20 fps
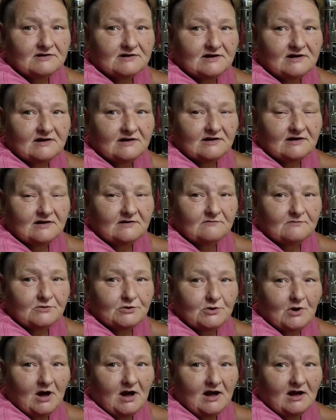get them
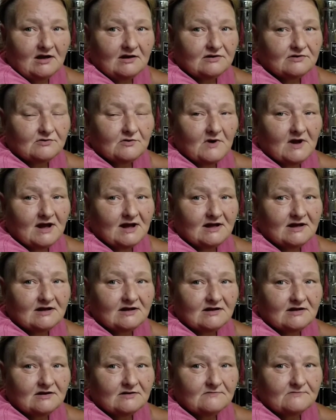dried so I can
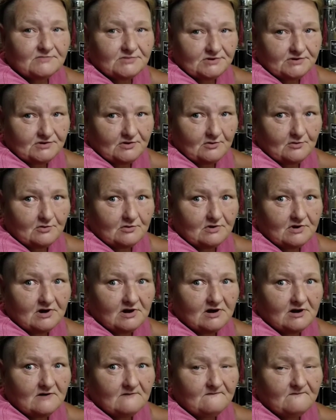get them stored
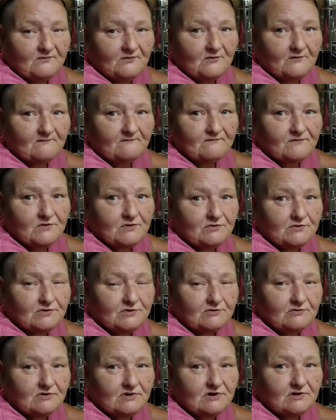up for
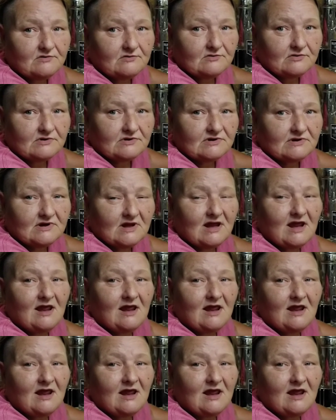future use.